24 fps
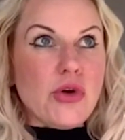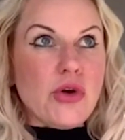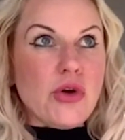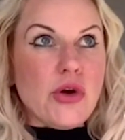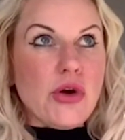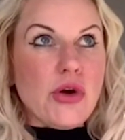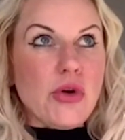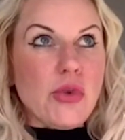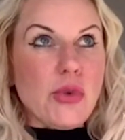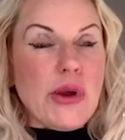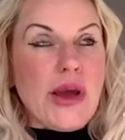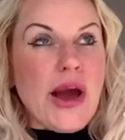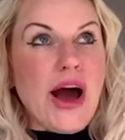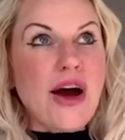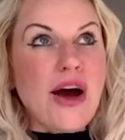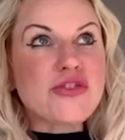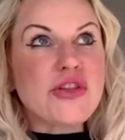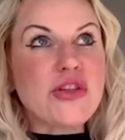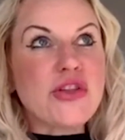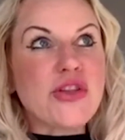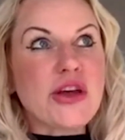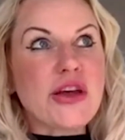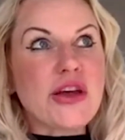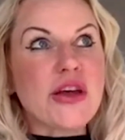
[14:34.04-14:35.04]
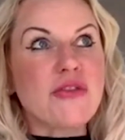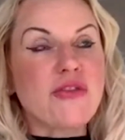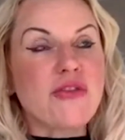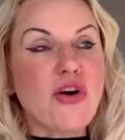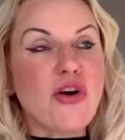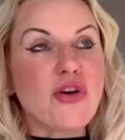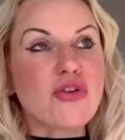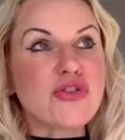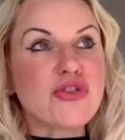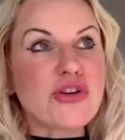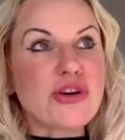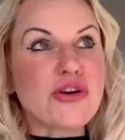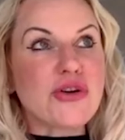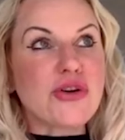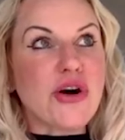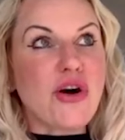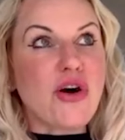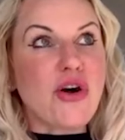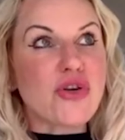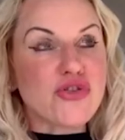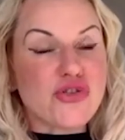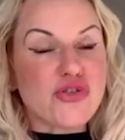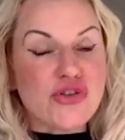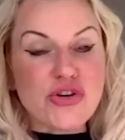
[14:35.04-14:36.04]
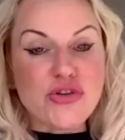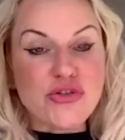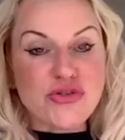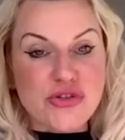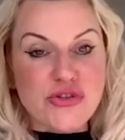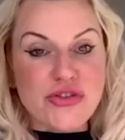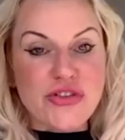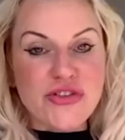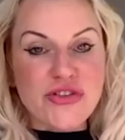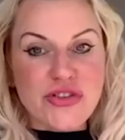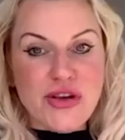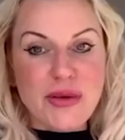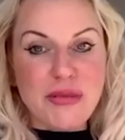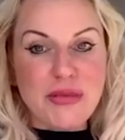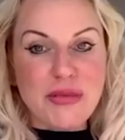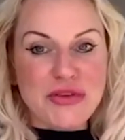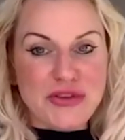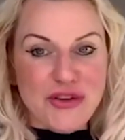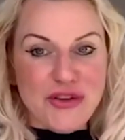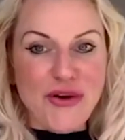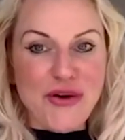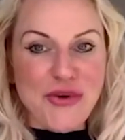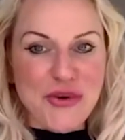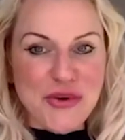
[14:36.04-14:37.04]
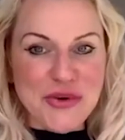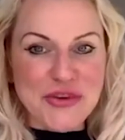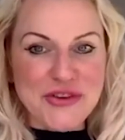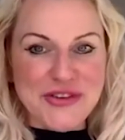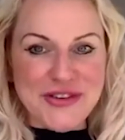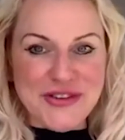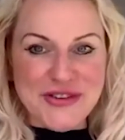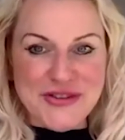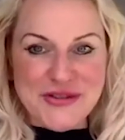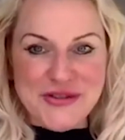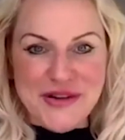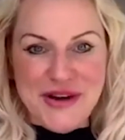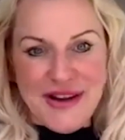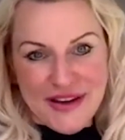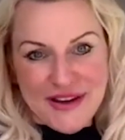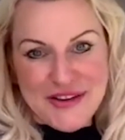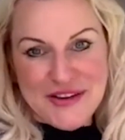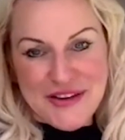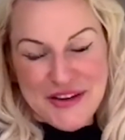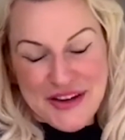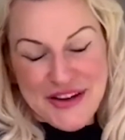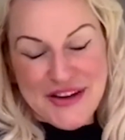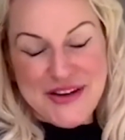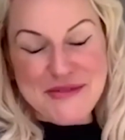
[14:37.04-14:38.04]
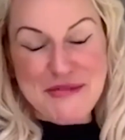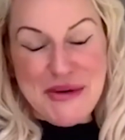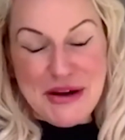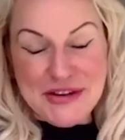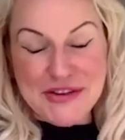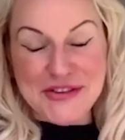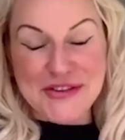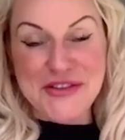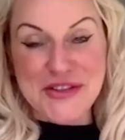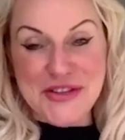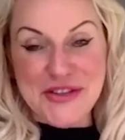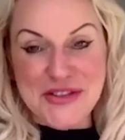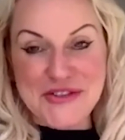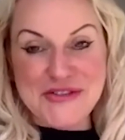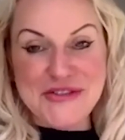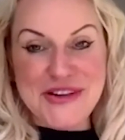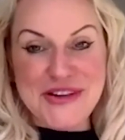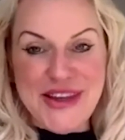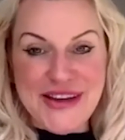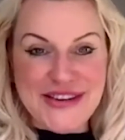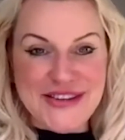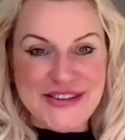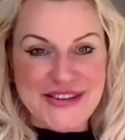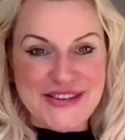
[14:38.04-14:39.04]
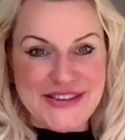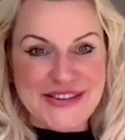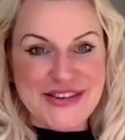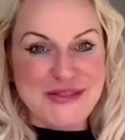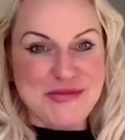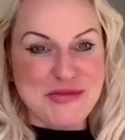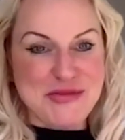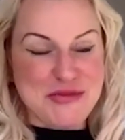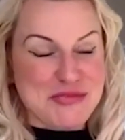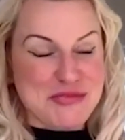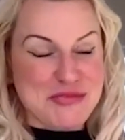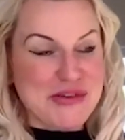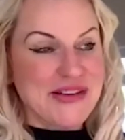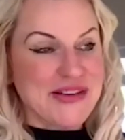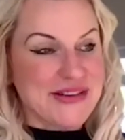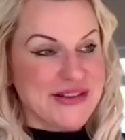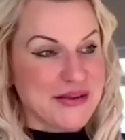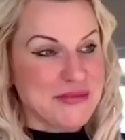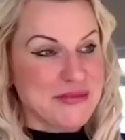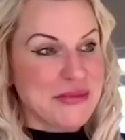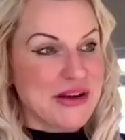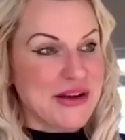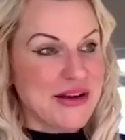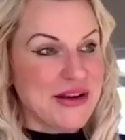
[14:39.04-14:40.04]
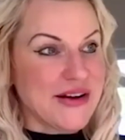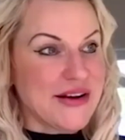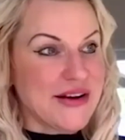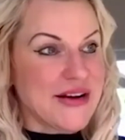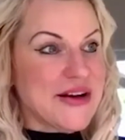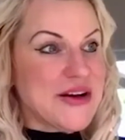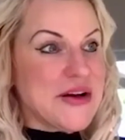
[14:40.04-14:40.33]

we have to think of our children the same as our horses, right? Because I can imagine that the relationship's pretty similar.